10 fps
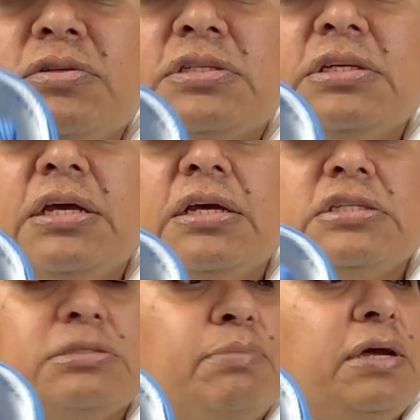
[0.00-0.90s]
see
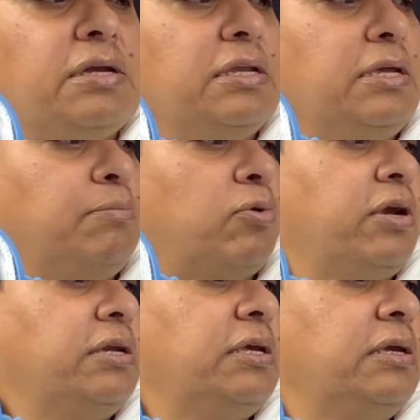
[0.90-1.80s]
that Spike Lee
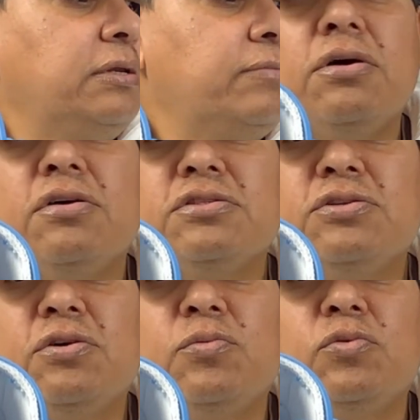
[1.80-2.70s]
branding.
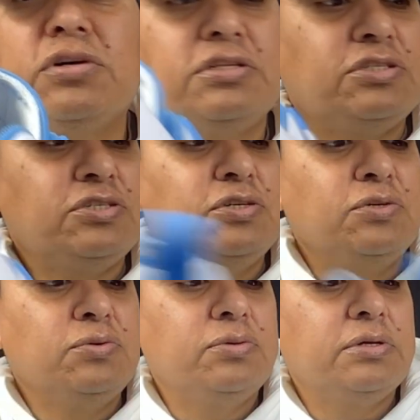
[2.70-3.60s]
Also on one
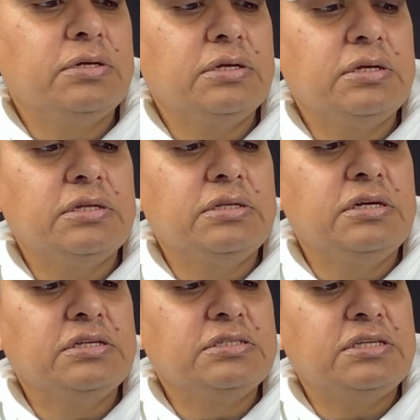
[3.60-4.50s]
shoe, it
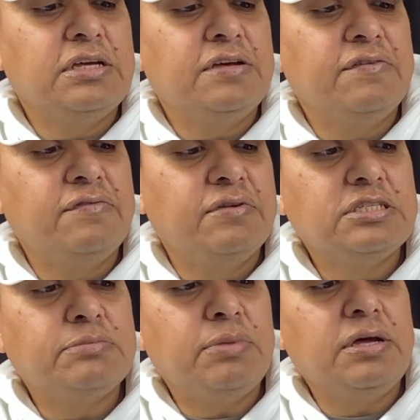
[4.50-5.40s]
does have
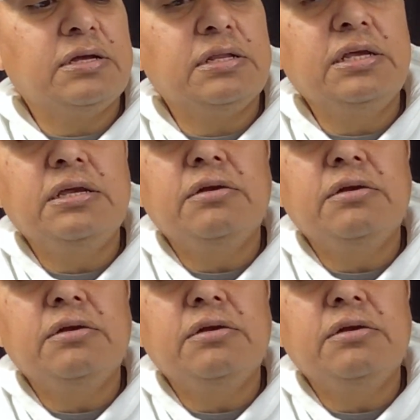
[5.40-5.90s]
Spike Lee